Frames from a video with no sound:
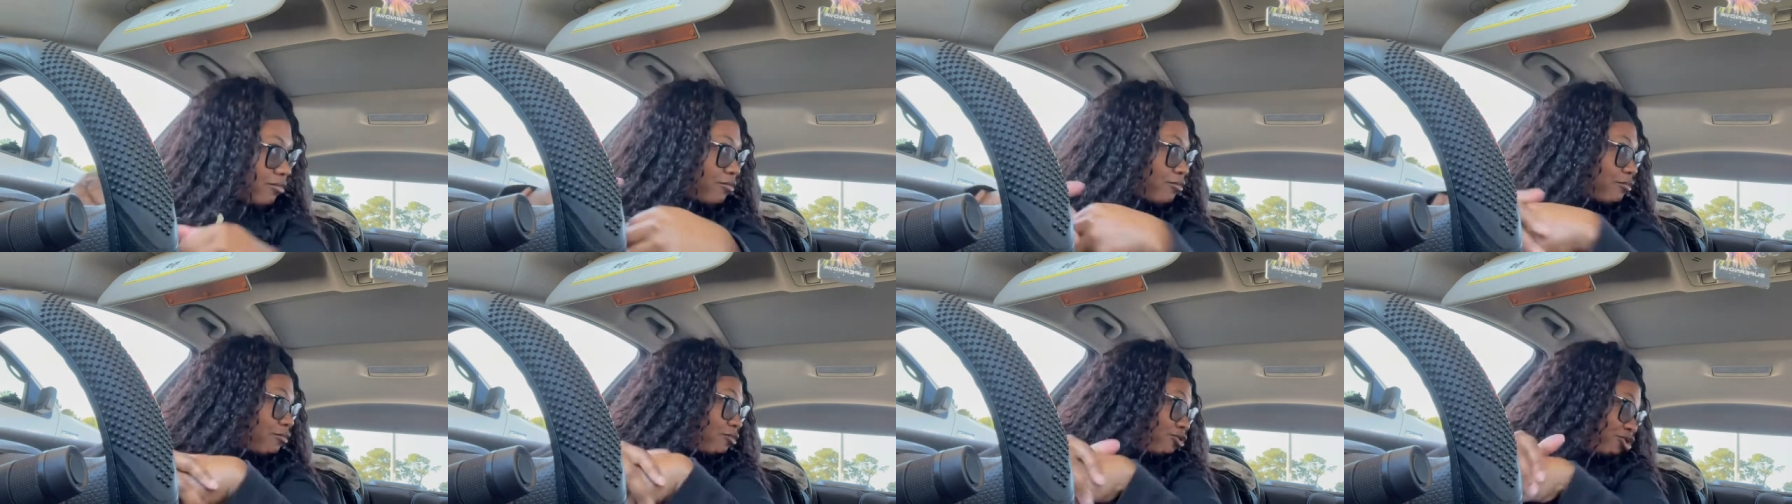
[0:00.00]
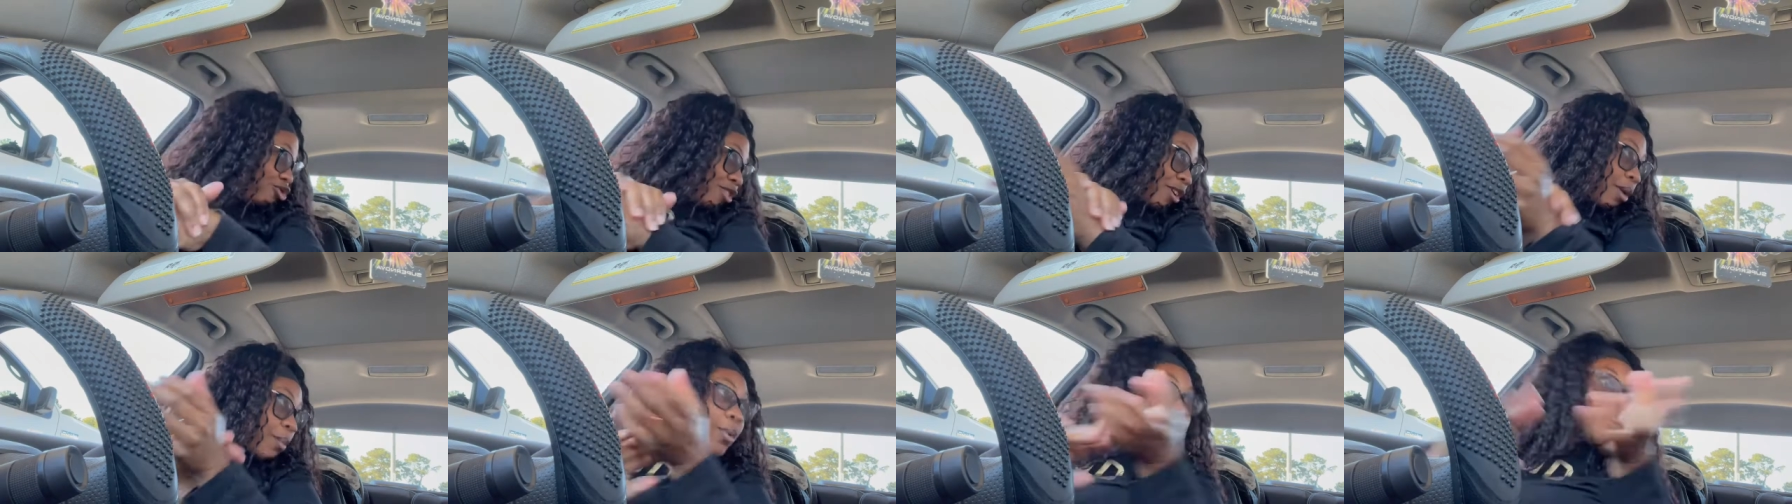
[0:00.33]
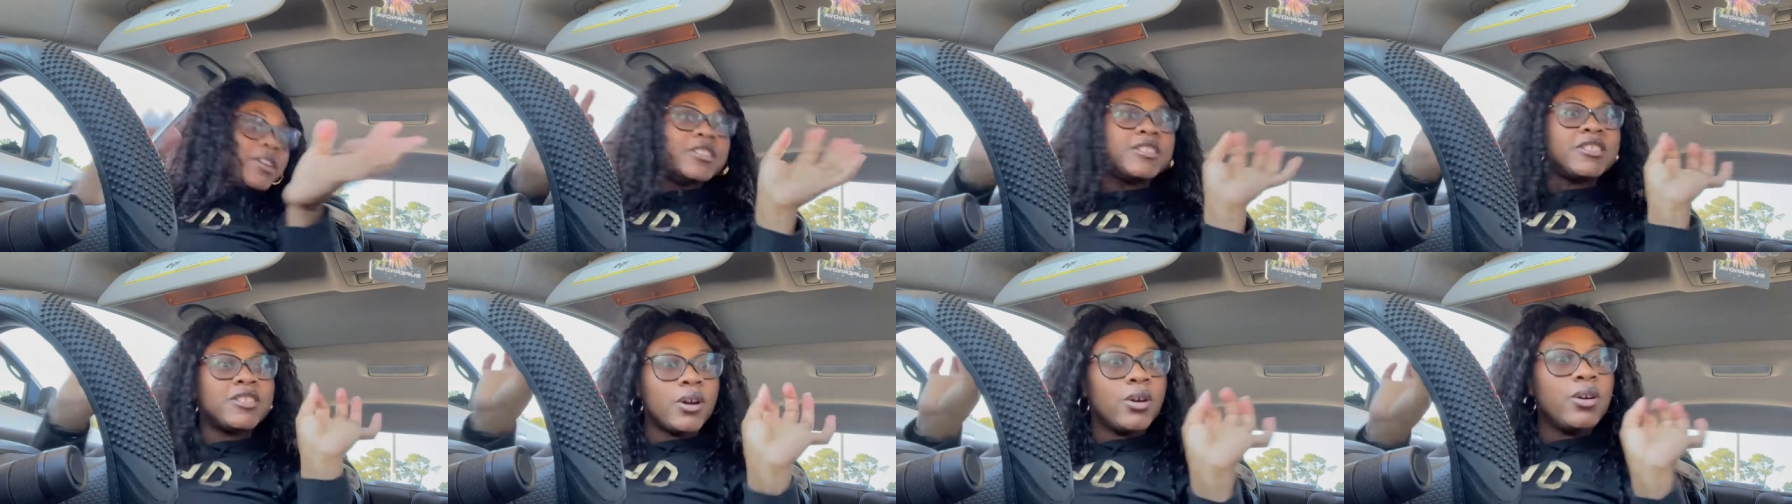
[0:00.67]
I'm trying to put a
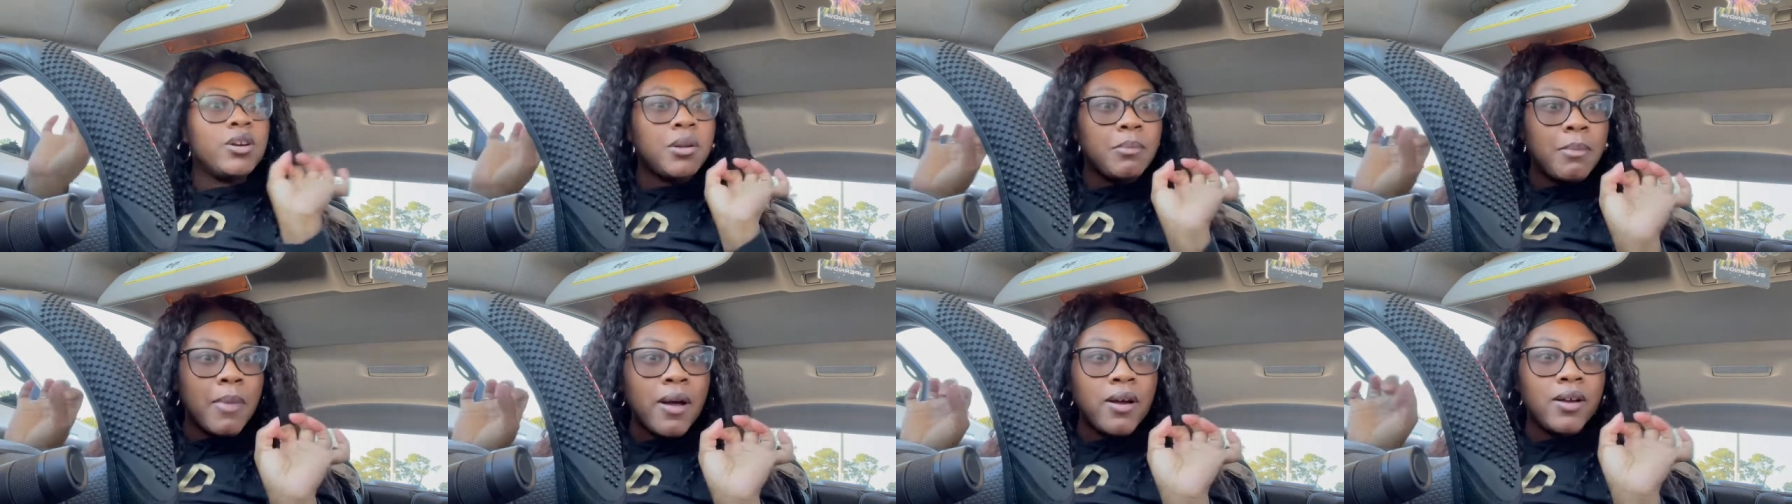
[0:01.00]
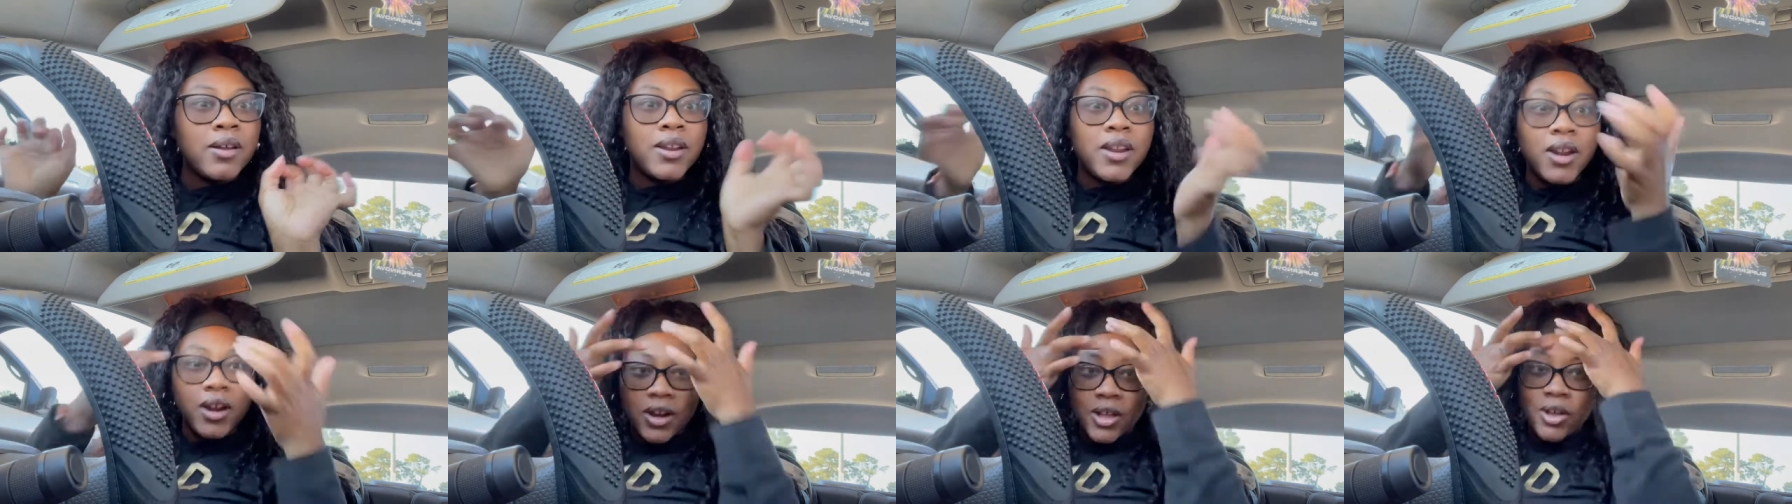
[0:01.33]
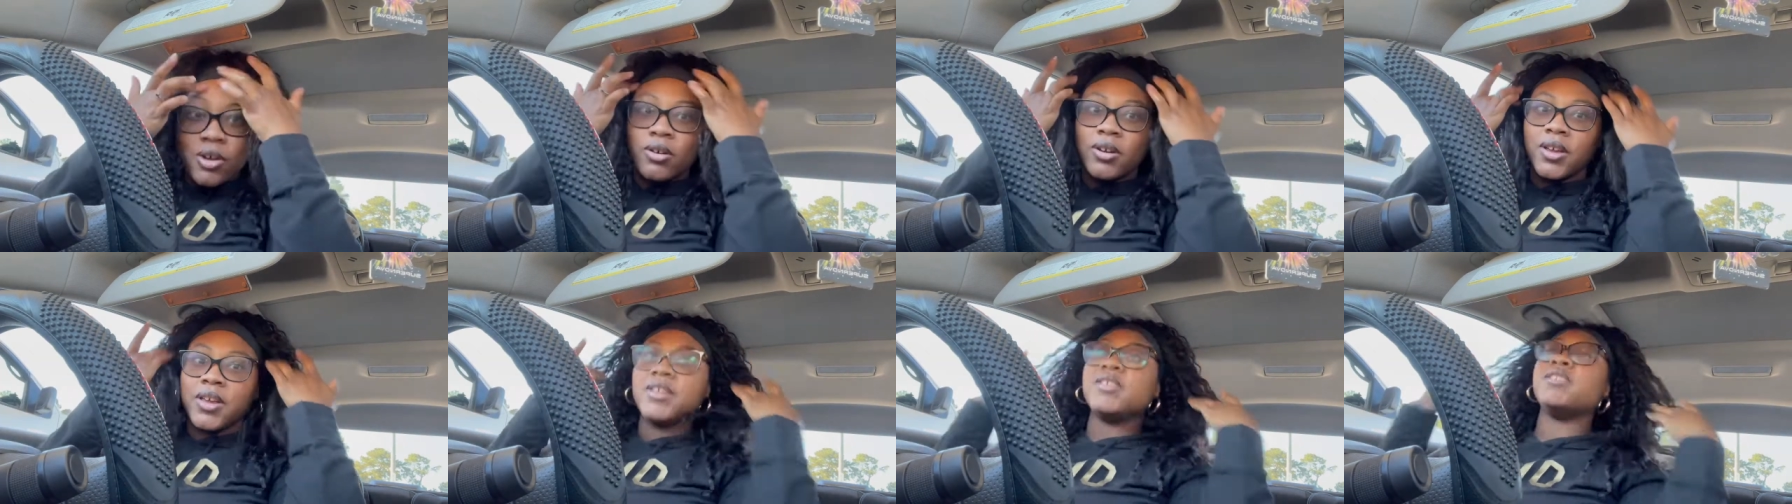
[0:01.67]
certain amount in there, ain't gonna get